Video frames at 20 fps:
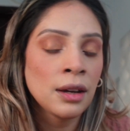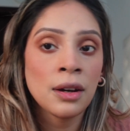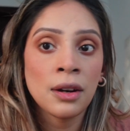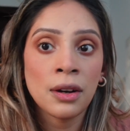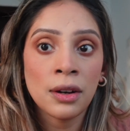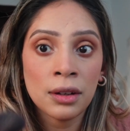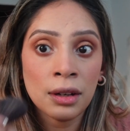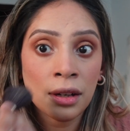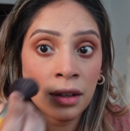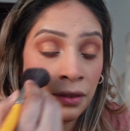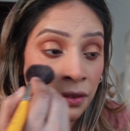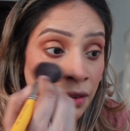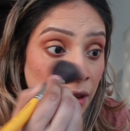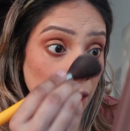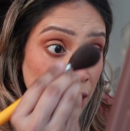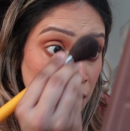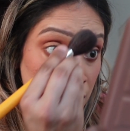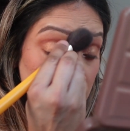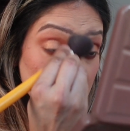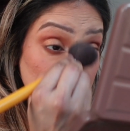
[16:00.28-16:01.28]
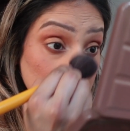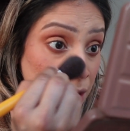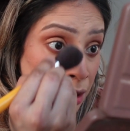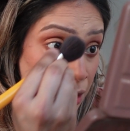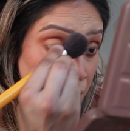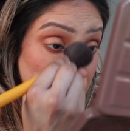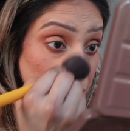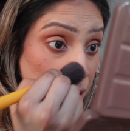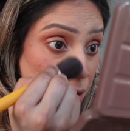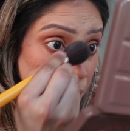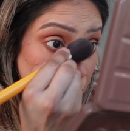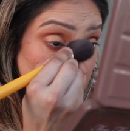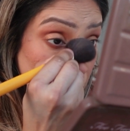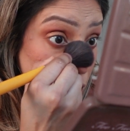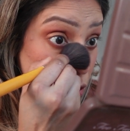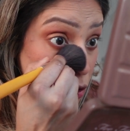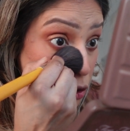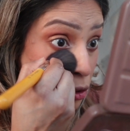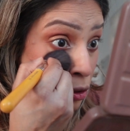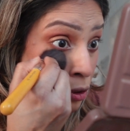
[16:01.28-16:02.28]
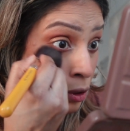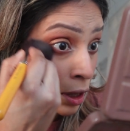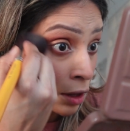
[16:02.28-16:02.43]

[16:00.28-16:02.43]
on our face. Make sure